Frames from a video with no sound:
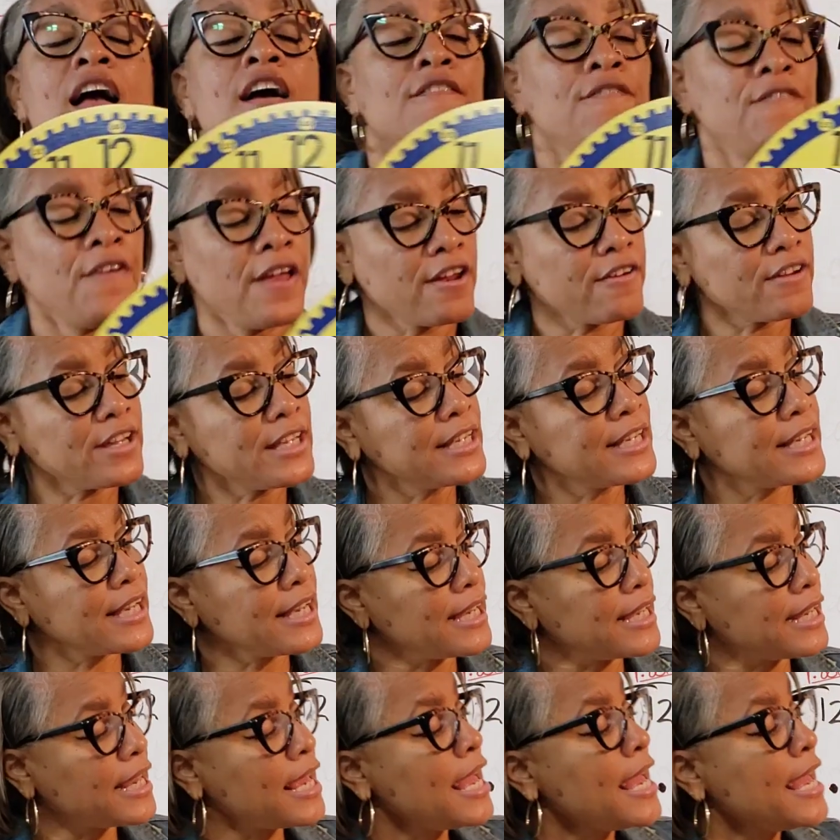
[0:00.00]
Very
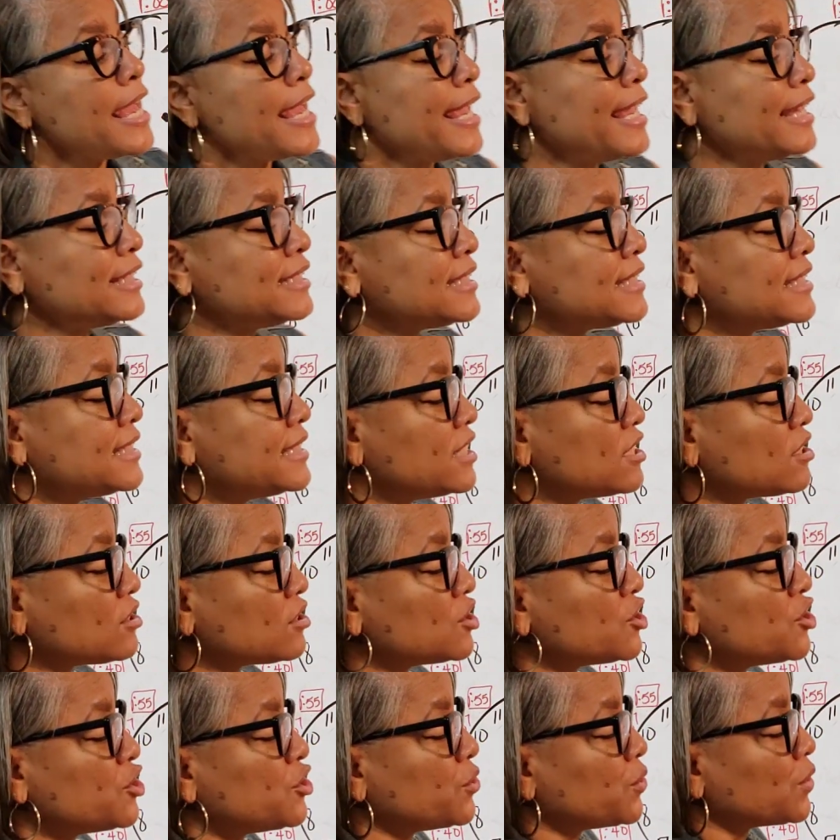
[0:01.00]
good. It's still
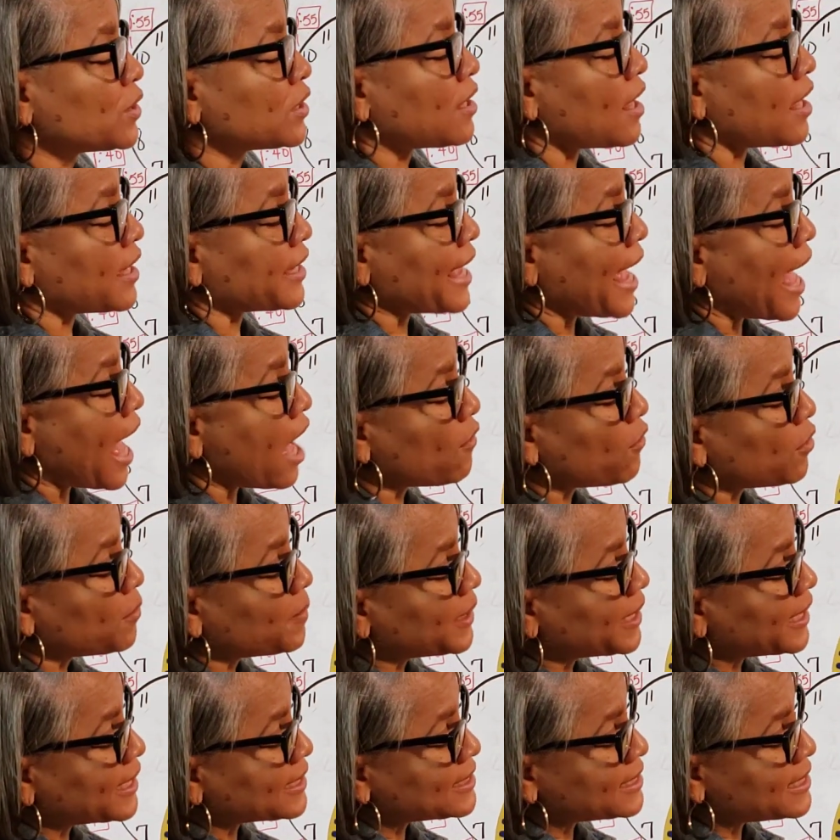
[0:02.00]
a 2 o'clock hour
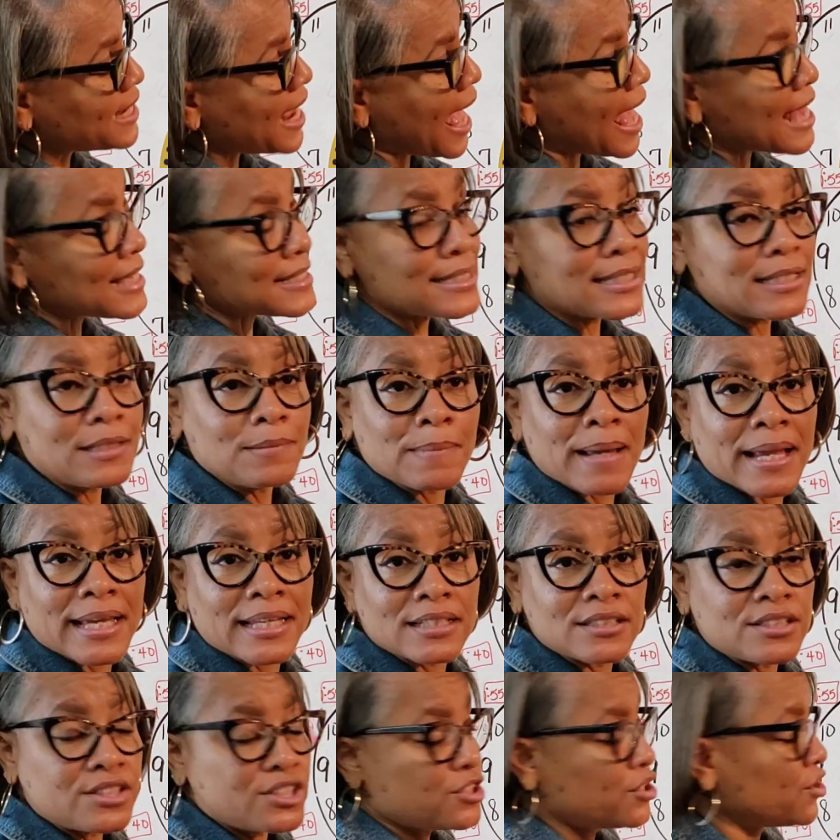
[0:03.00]
because it hasn't made it to